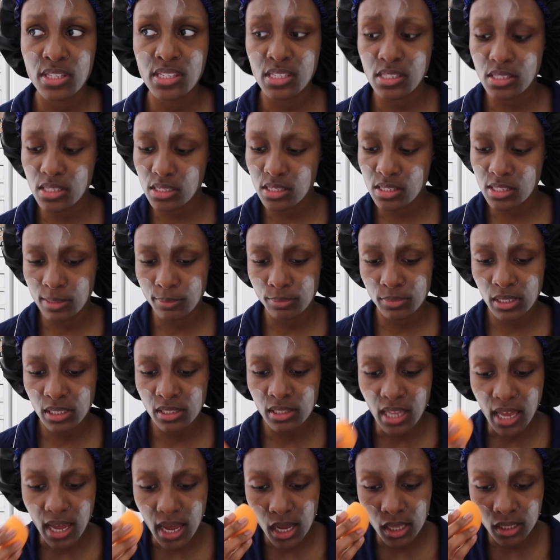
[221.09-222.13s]
This is something
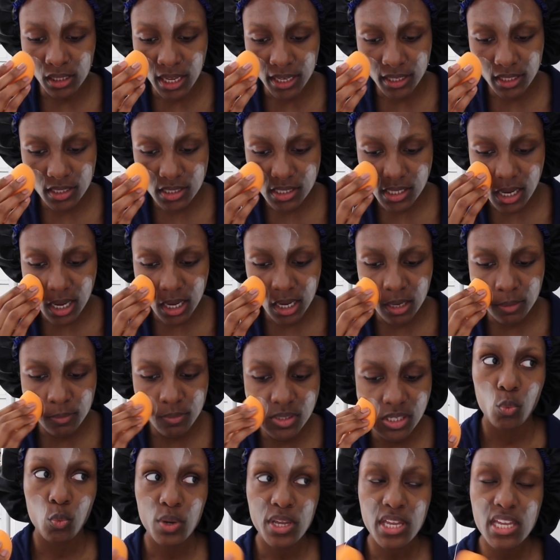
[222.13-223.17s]
that a lot of
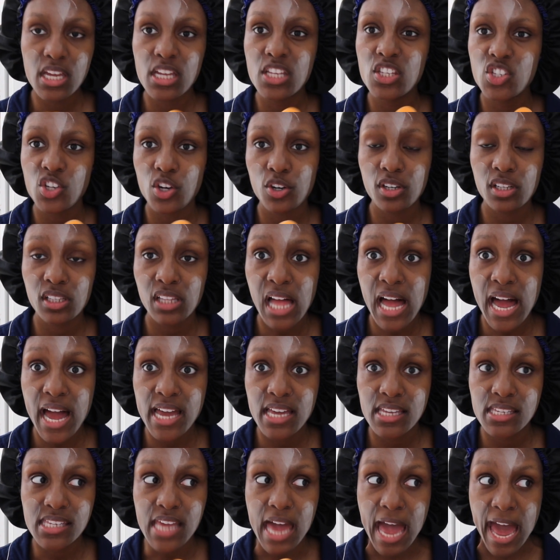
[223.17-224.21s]
times we
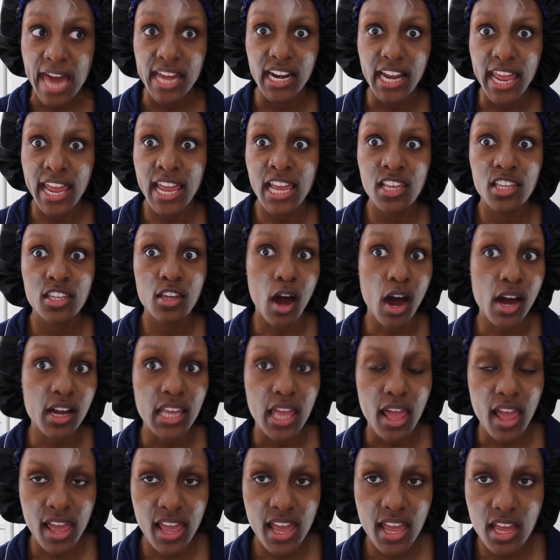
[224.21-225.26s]
internalize at a young
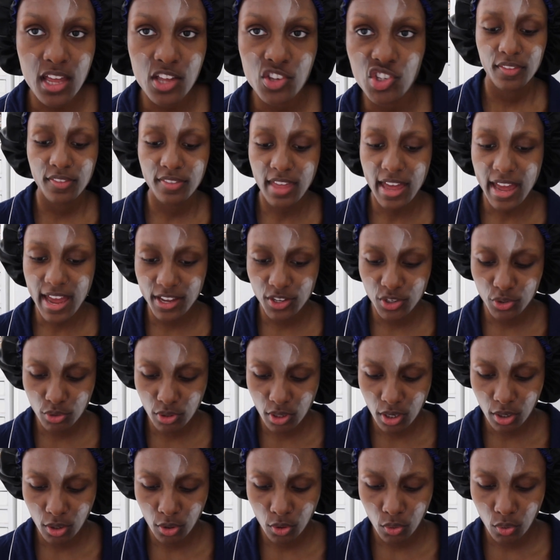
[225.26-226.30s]
age that, you
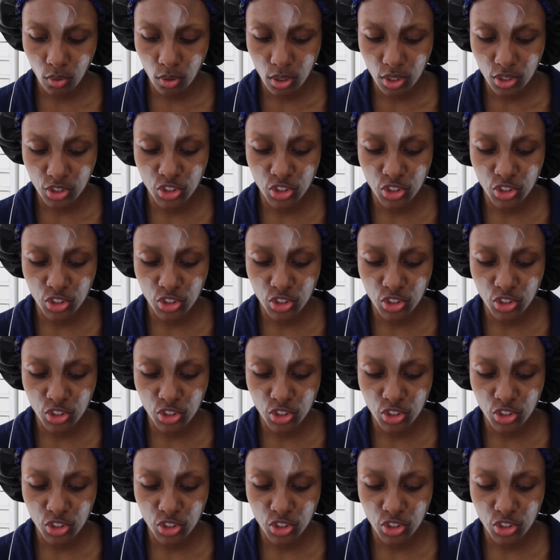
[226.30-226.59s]
know,